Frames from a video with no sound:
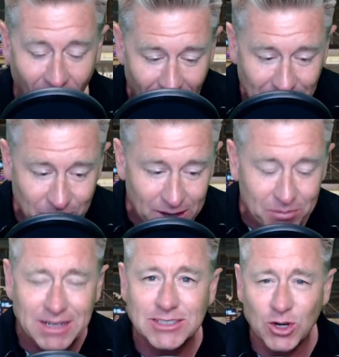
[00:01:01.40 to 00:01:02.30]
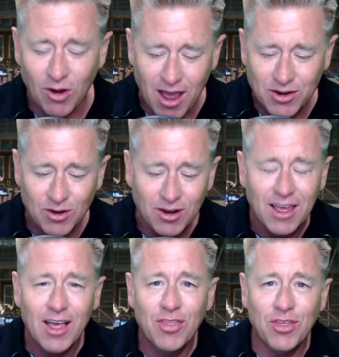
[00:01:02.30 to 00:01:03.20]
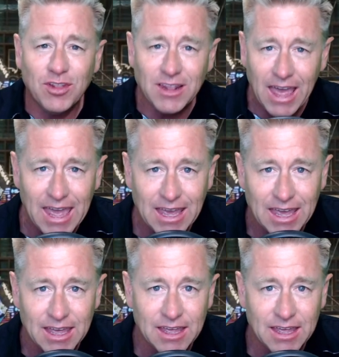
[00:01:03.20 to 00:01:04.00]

on me because you're under the leg.